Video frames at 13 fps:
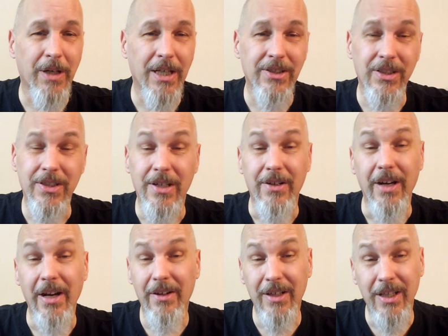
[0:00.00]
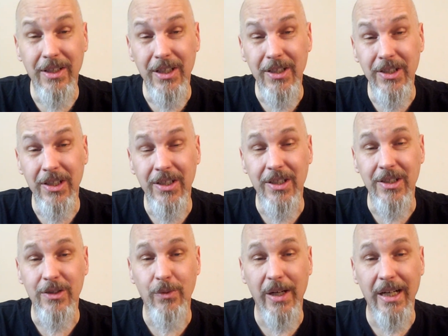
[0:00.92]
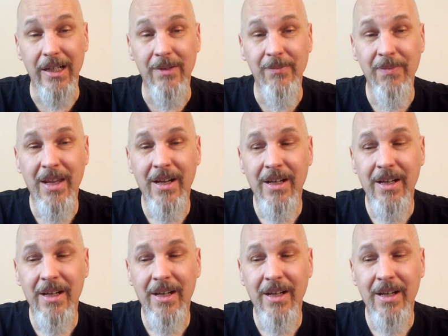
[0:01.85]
places that are air conditioned as well.